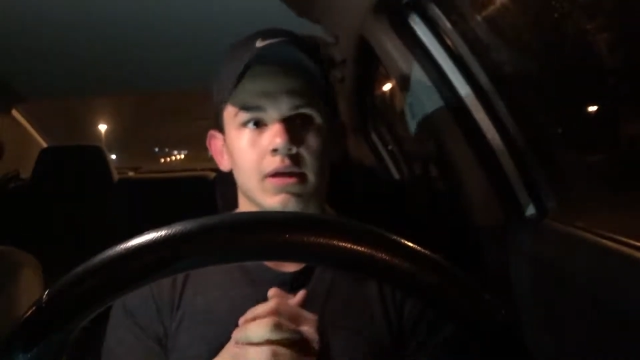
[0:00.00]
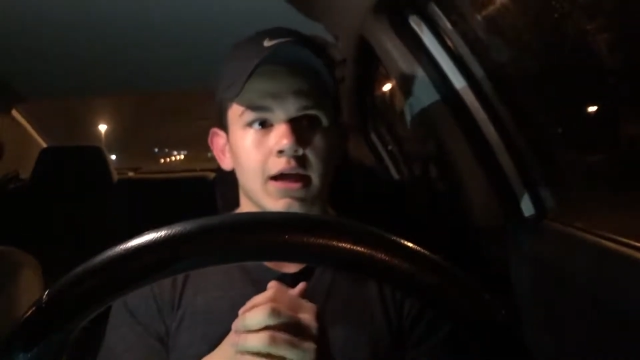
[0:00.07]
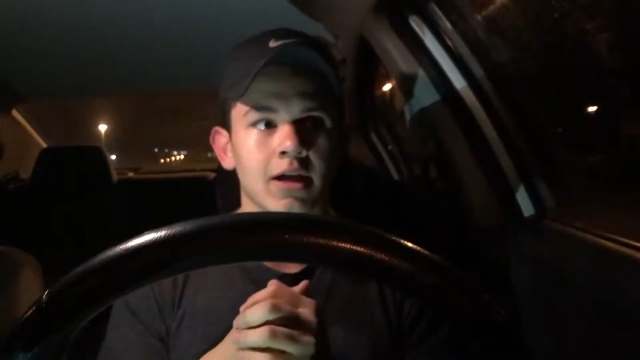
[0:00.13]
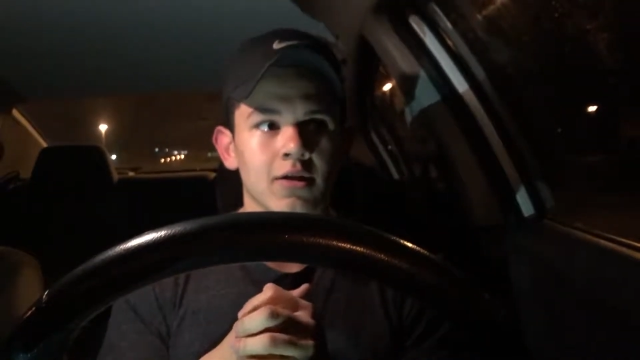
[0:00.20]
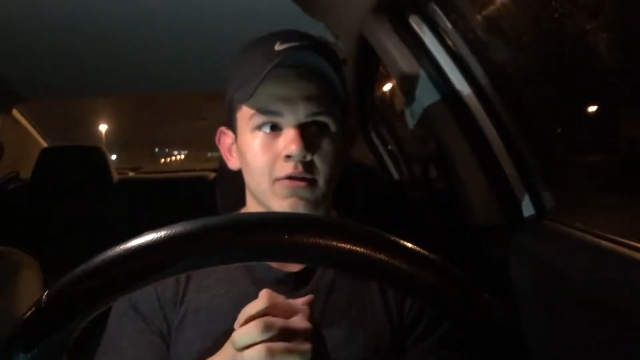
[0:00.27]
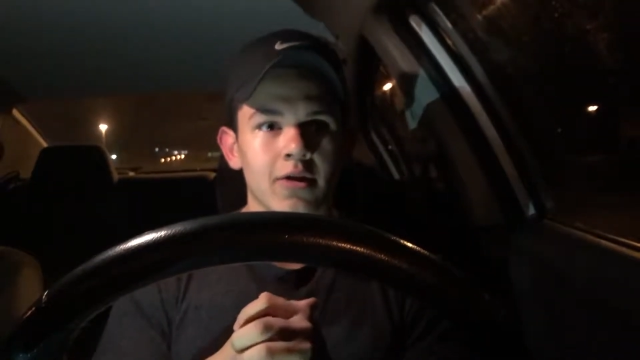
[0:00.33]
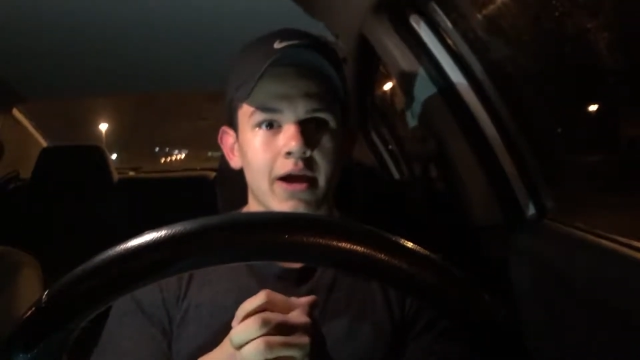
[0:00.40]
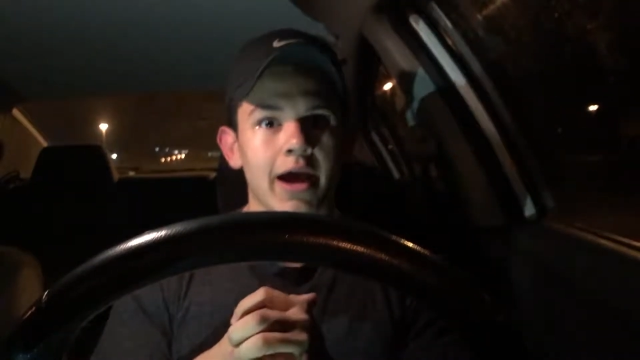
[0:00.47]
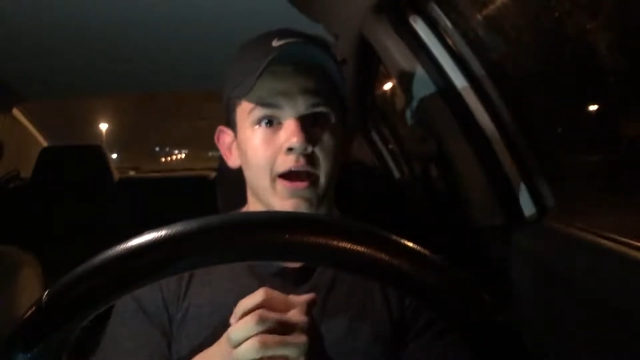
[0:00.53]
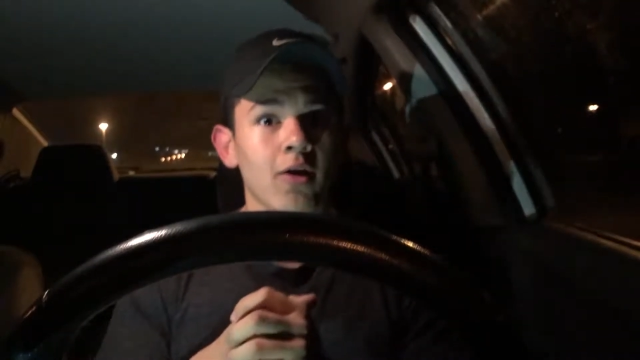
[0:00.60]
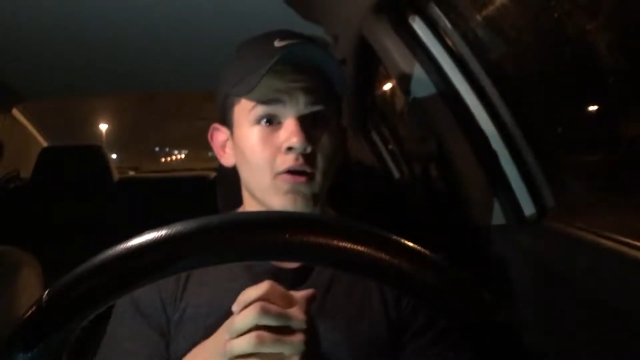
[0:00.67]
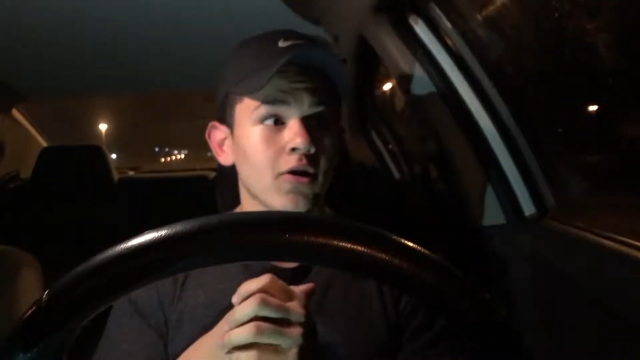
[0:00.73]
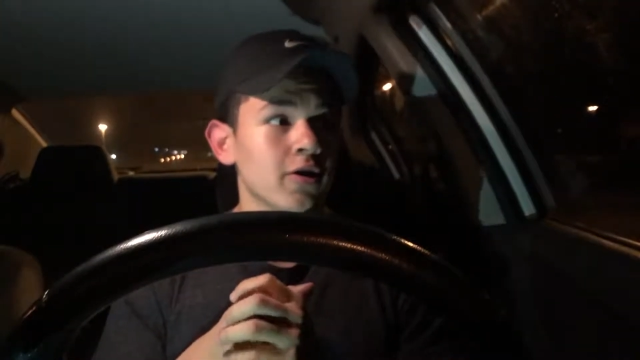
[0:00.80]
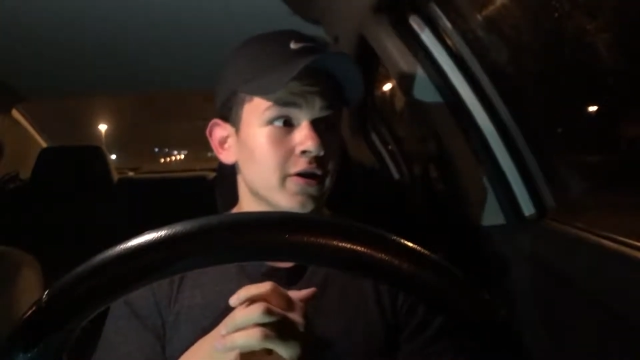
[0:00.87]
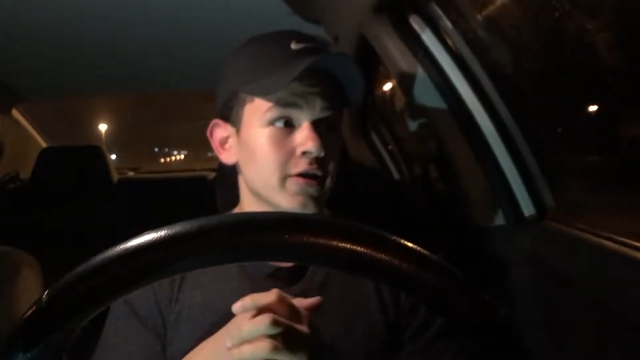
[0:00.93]
don't know
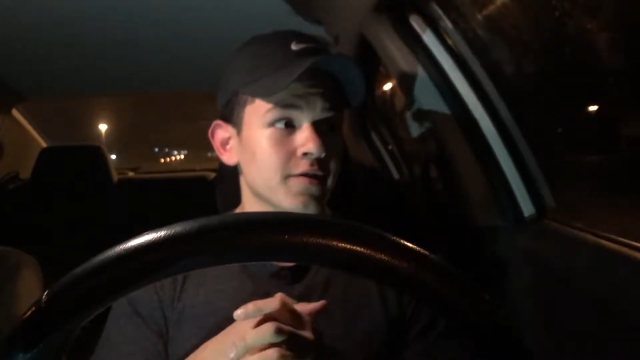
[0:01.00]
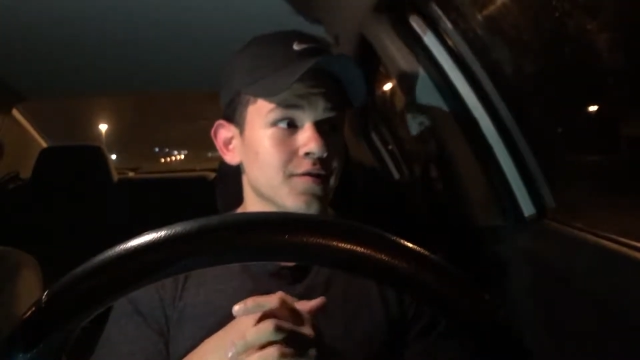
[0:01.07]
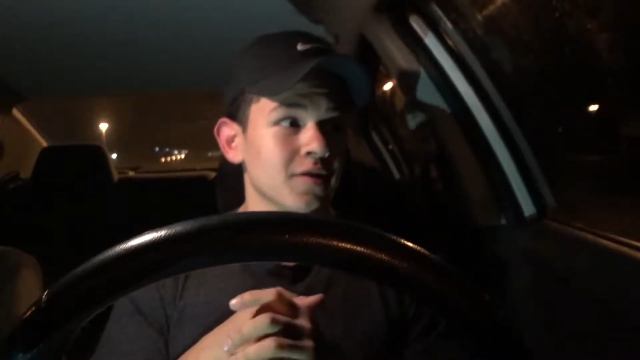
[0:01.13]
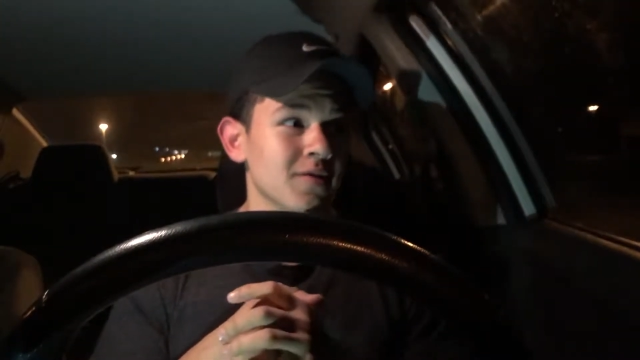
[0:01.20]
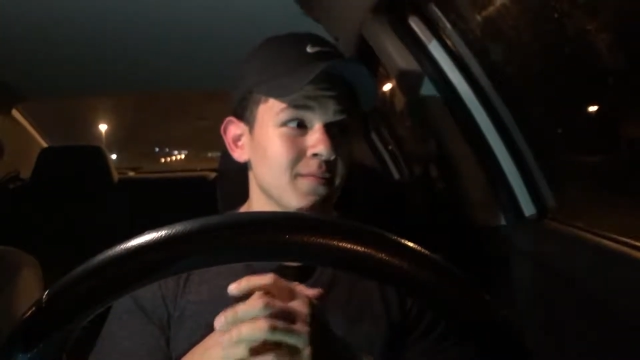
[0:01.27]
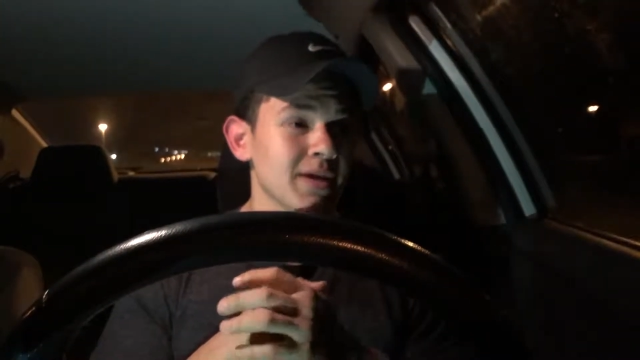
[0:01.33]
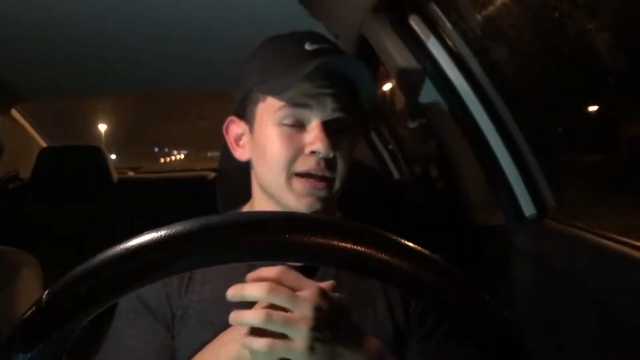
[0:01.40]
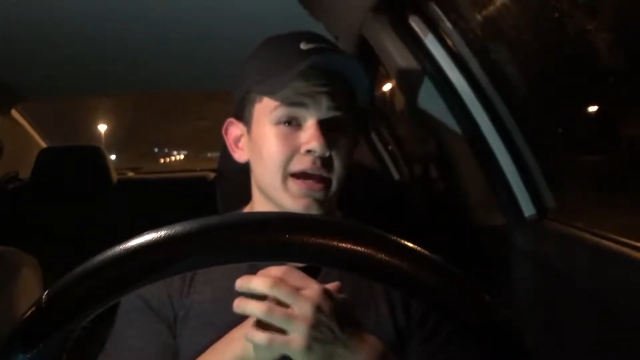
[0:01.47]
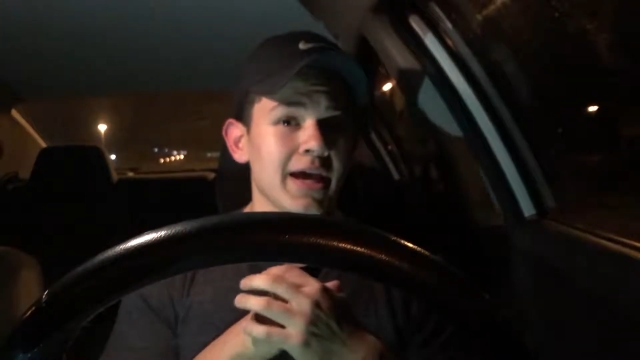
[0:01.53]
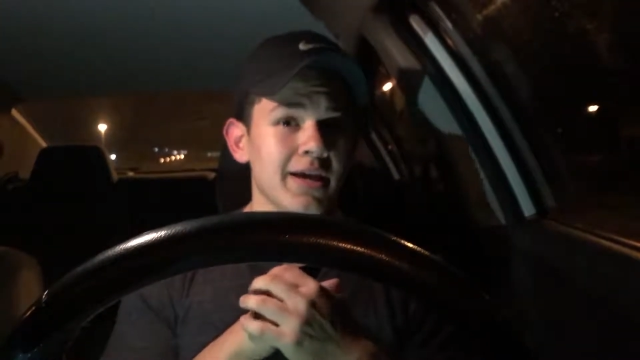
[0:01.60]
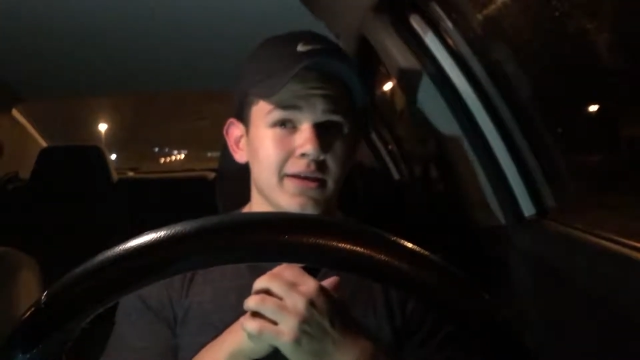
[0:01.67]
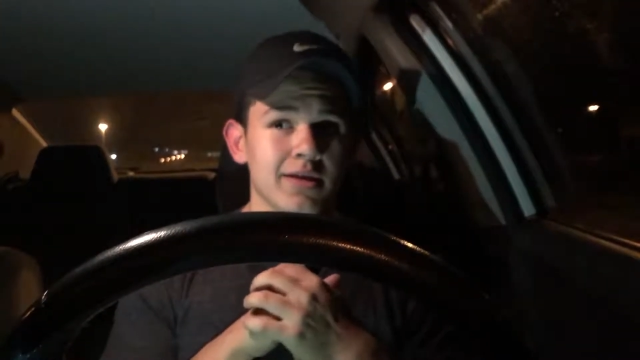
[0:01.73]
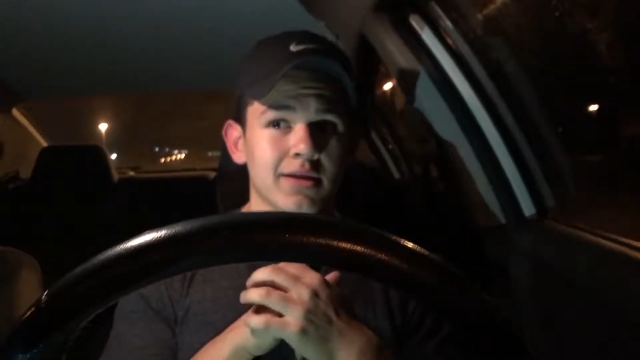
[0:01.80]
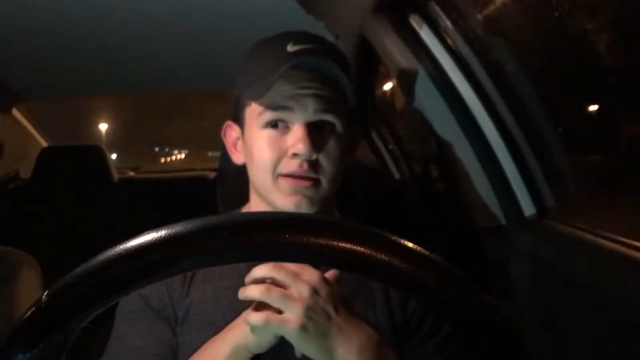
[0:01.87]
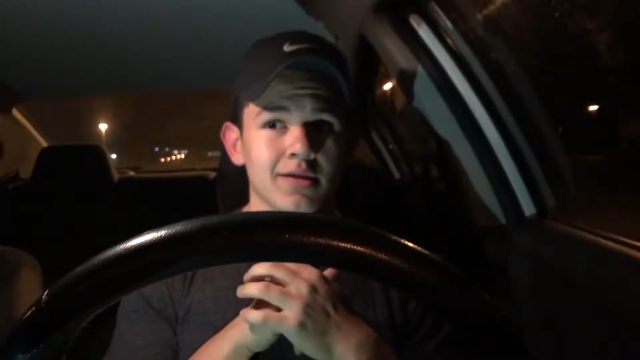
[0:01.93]
how hard it's going to be to
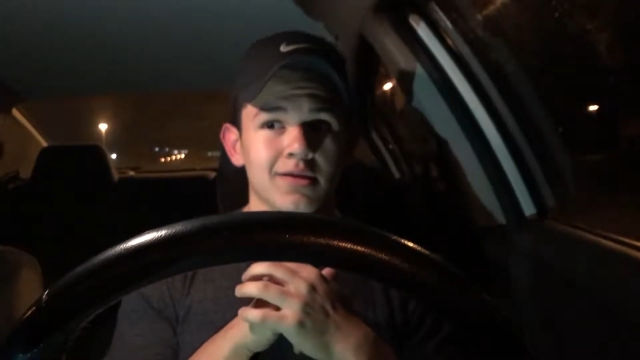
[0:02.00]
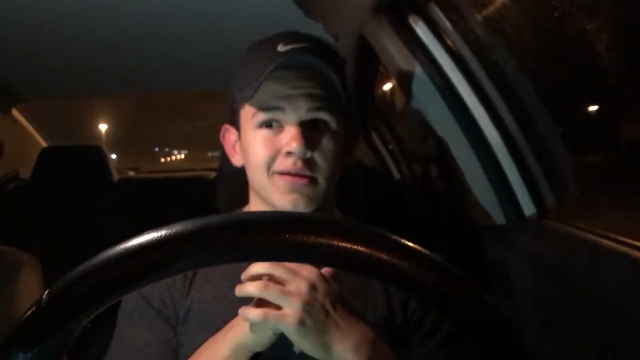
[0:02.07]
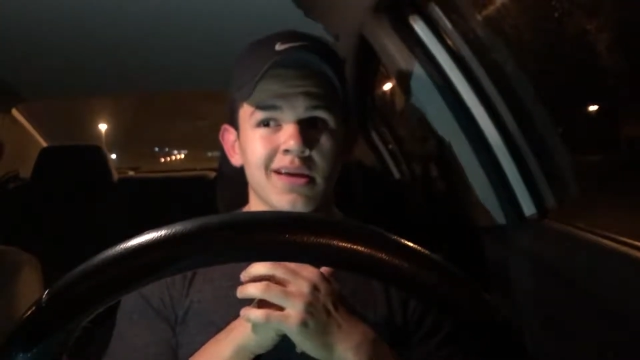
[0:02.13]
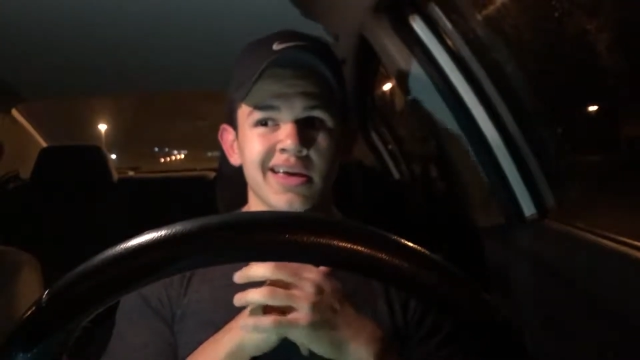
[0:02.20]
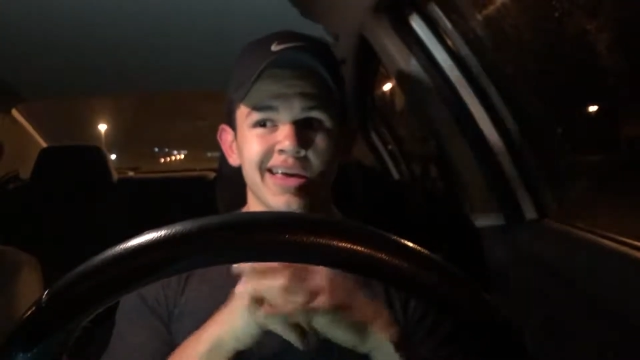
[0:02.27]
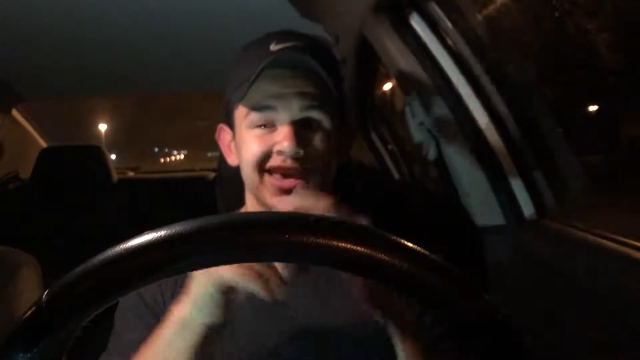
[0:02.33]
edit this.